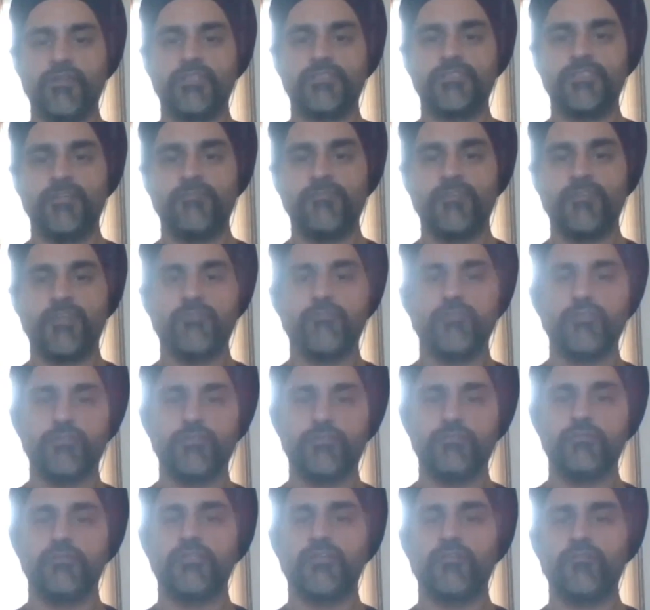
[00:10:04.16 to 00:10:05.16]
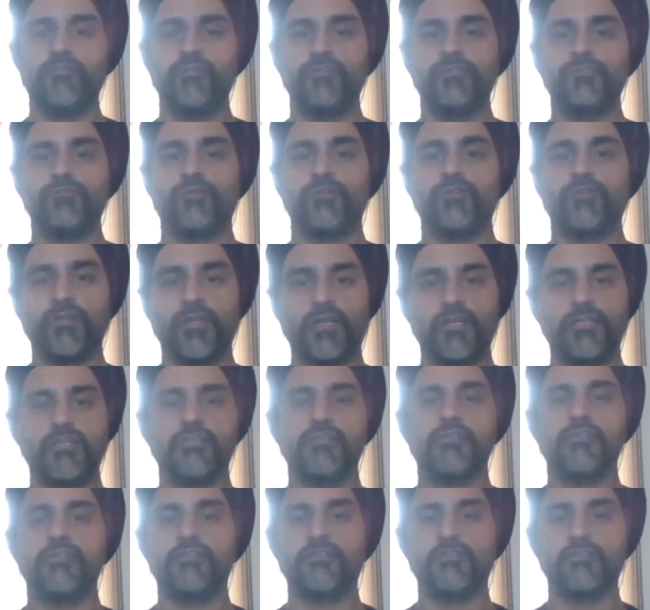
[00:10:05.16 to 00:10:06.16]
It's never revenue. Revenue is what you get
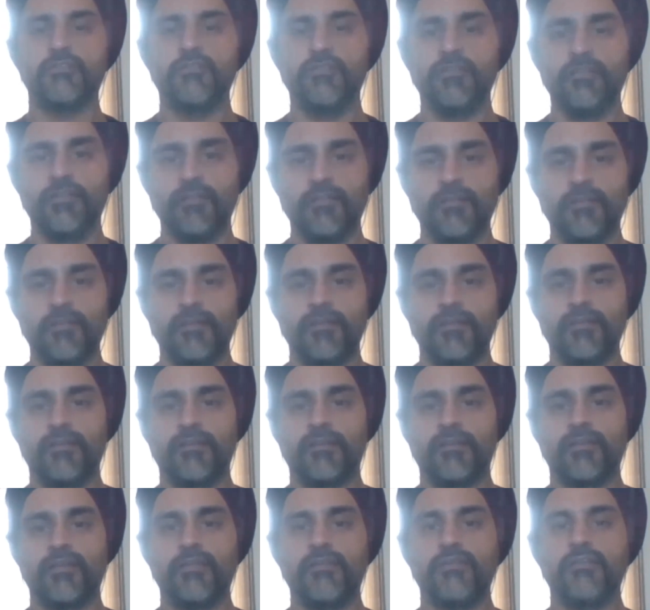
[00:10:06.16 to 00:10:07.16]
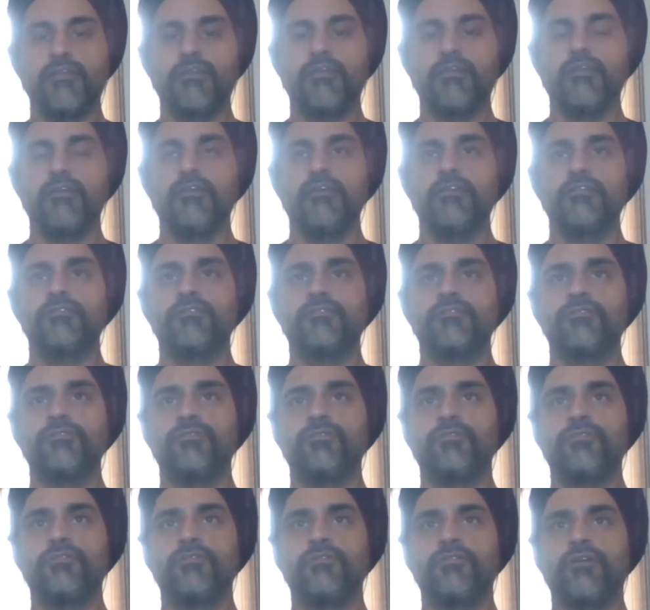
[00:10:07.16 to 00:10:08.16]
in return, right?
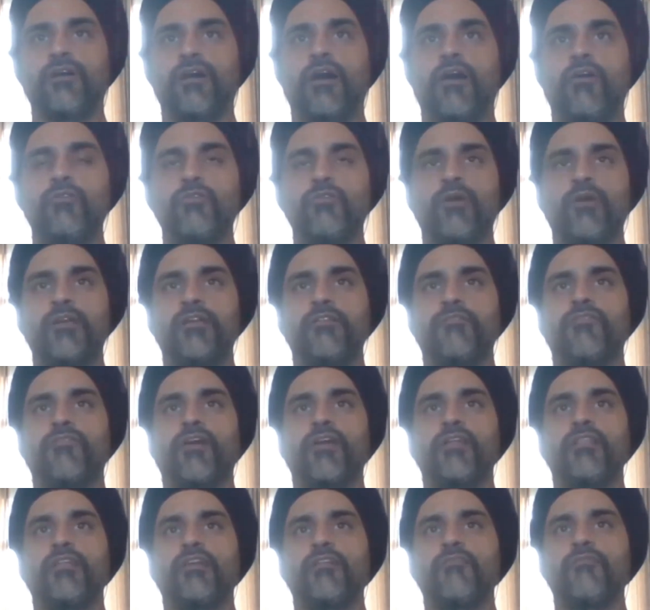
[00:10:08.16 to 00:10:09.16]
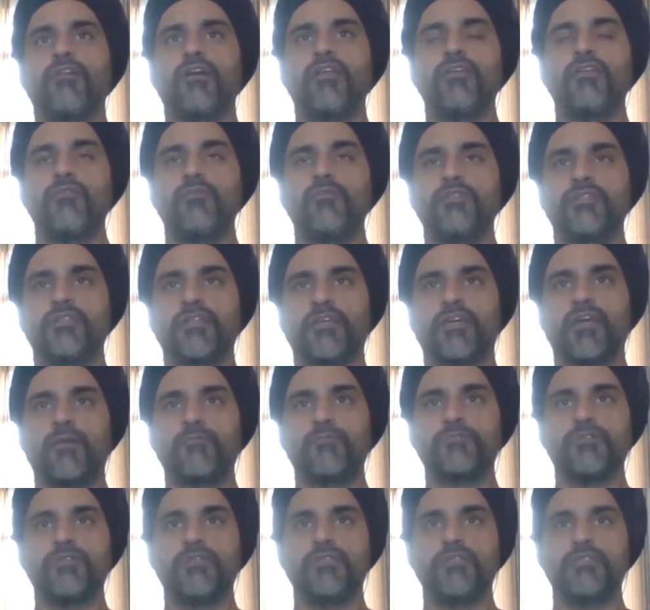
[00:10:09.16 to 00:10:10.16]
So how do I define that value which
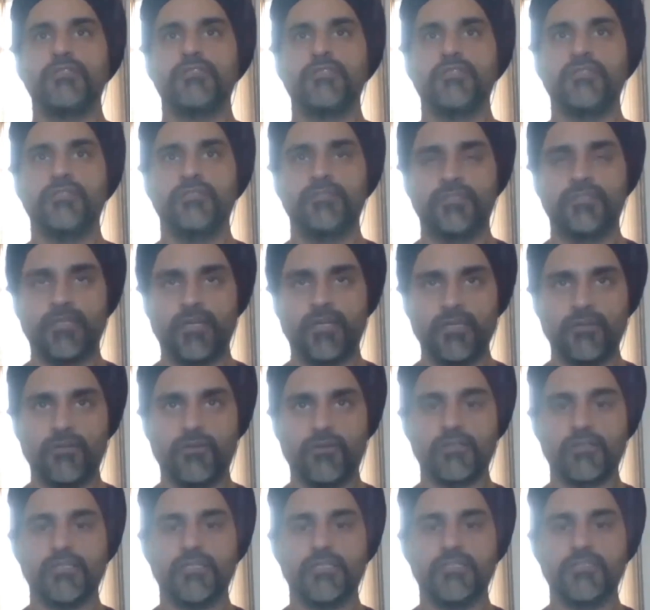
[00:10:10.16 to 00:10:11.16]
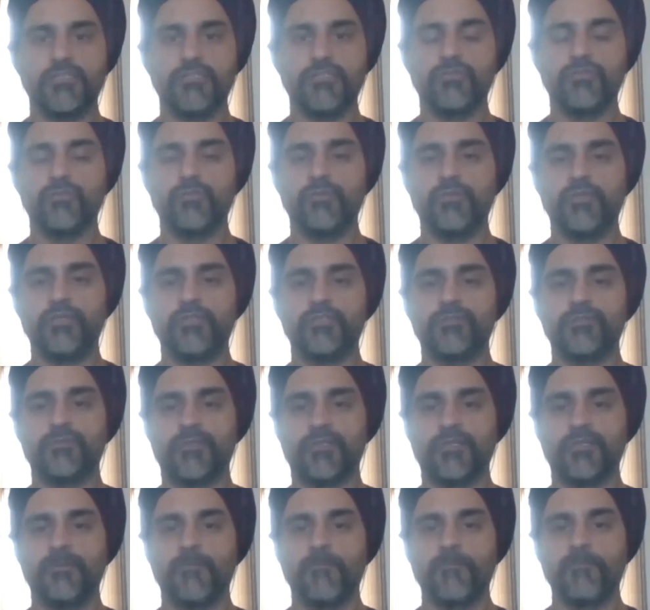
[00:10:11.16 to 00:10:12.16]
encapsulates the entire organization to work as
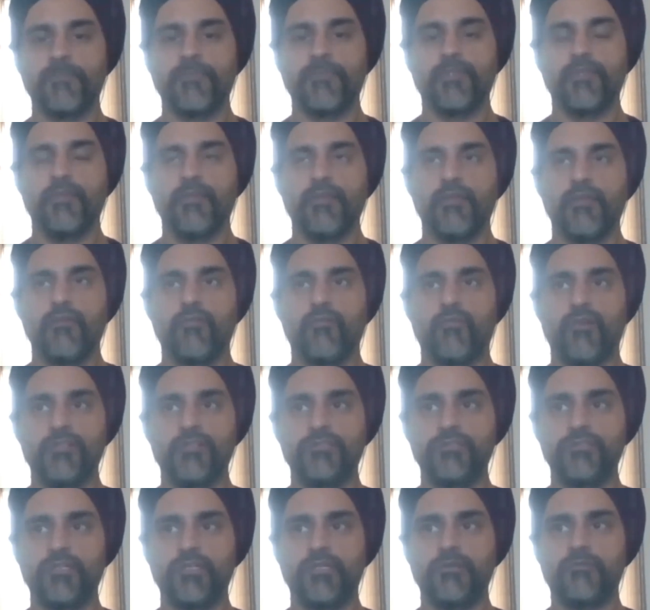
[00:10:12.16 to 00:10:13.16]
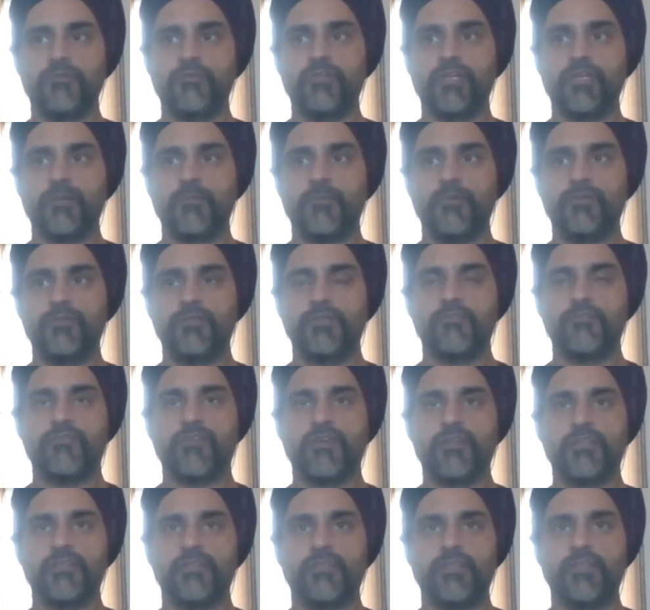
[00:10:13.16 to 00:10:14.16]
one? Once you're able to
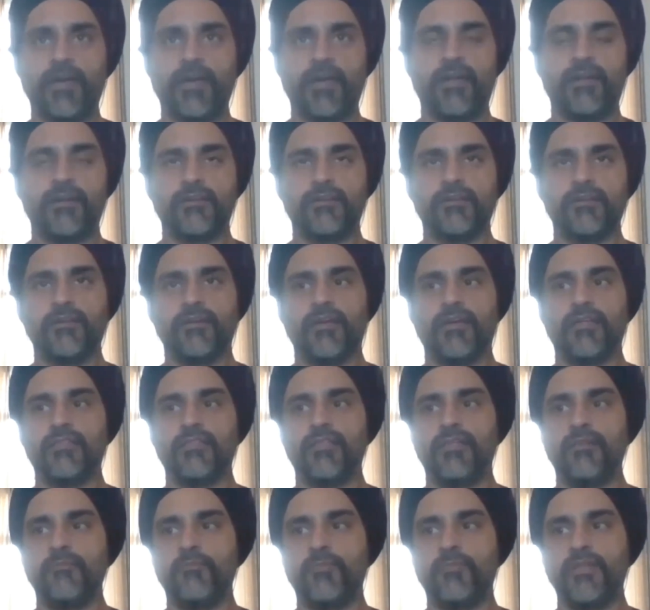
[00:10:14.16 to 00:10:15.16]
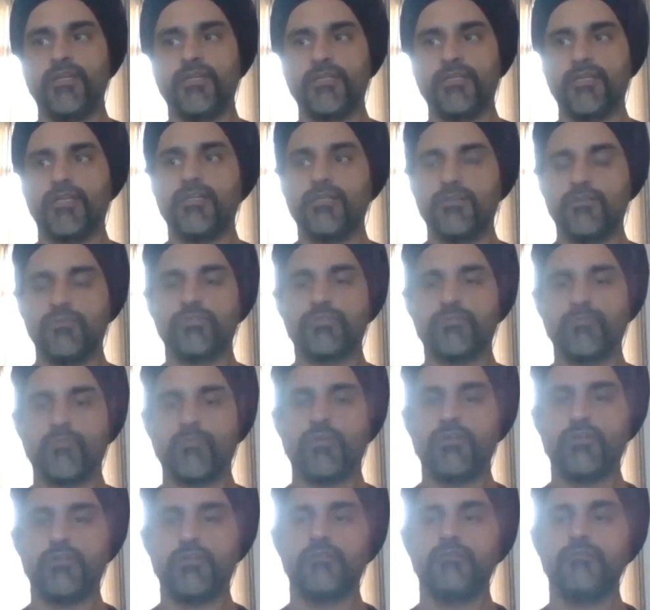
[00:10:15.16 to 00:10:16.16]
define that and then break that into
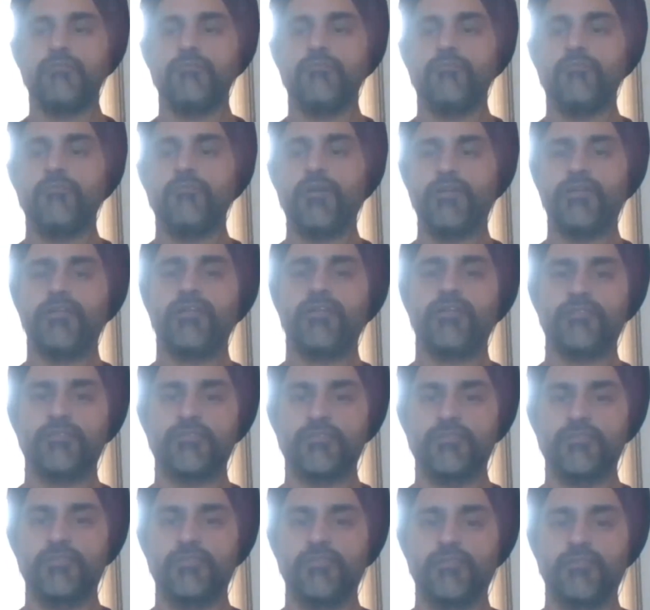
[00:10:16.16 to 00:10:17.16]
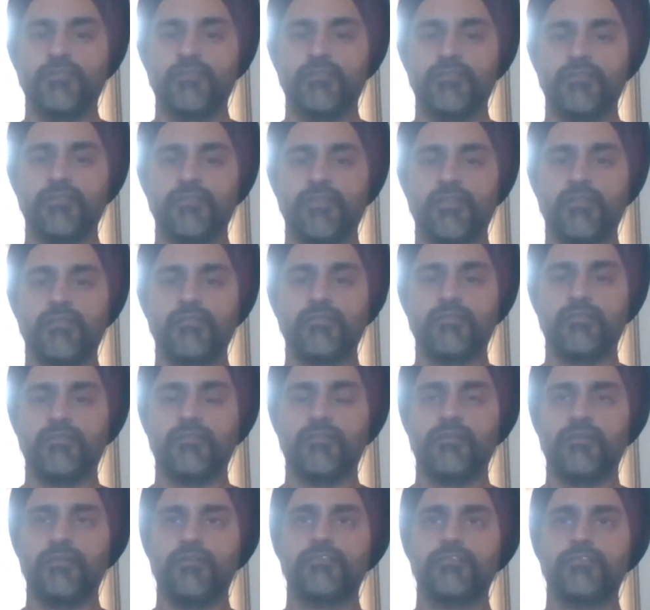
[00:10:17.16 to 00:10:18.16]
smaller metrics, like
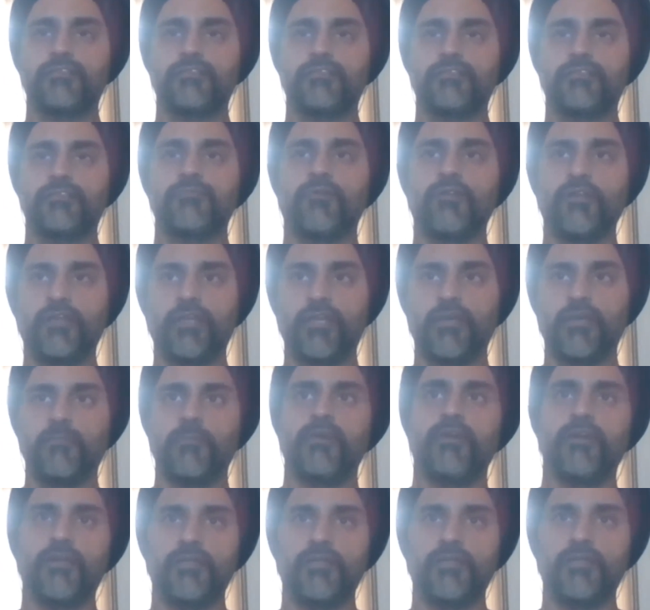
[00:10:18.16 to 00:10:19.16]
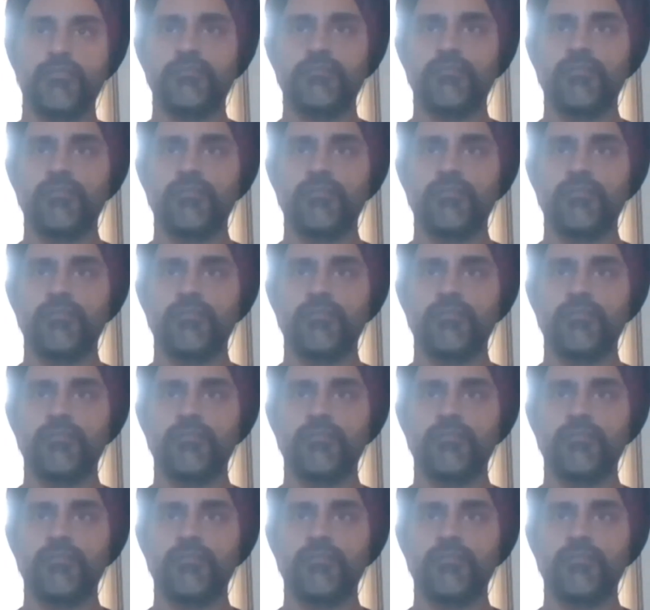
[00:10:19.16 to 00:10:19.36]
smaller KPIs,